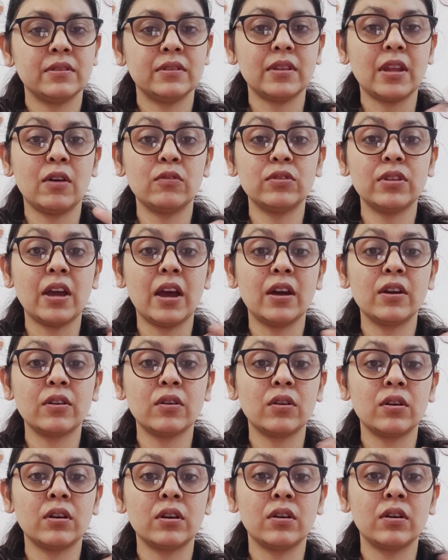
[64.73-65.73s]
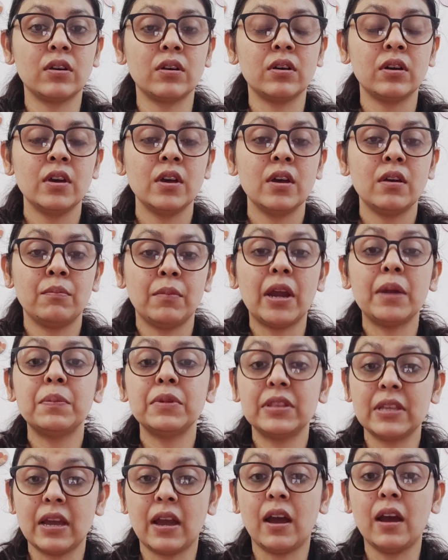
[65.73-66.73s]
Now they are, might
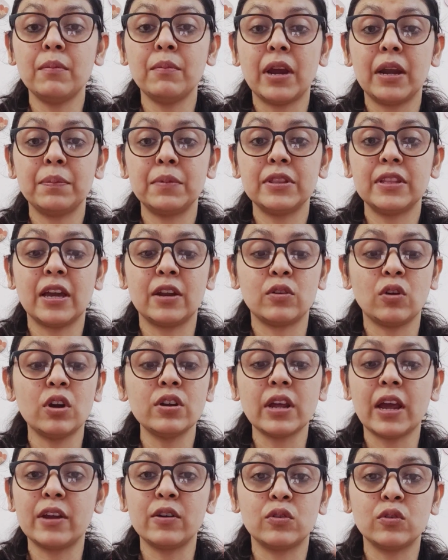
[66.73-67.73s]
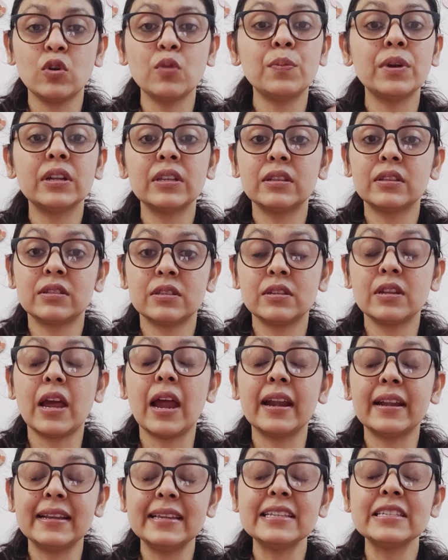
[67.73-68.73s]
be they are, might be they are not, I don't know. But
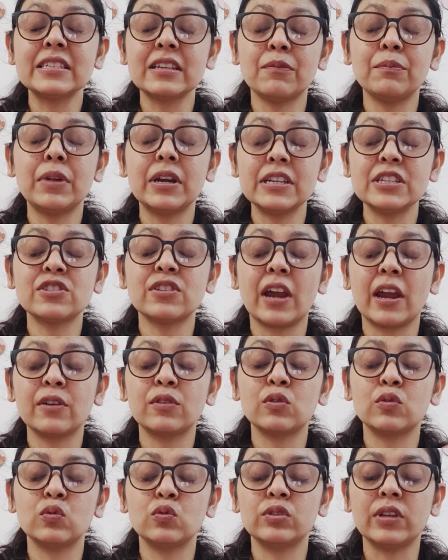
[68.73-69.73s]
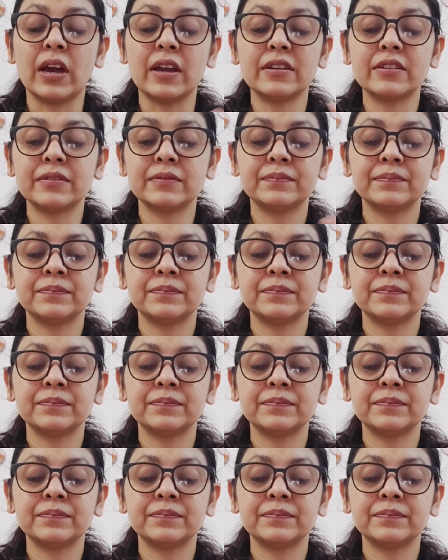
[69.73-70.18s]
at least somebody is trying to do that.